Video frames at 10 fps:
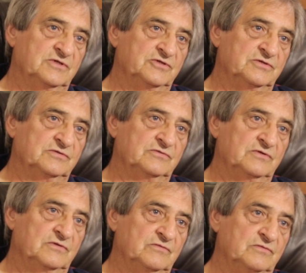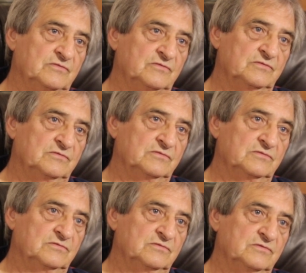But you were captain of
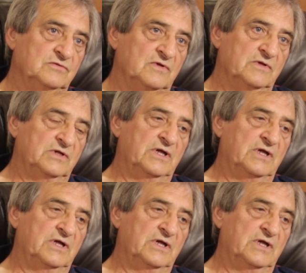the second team, weren't you?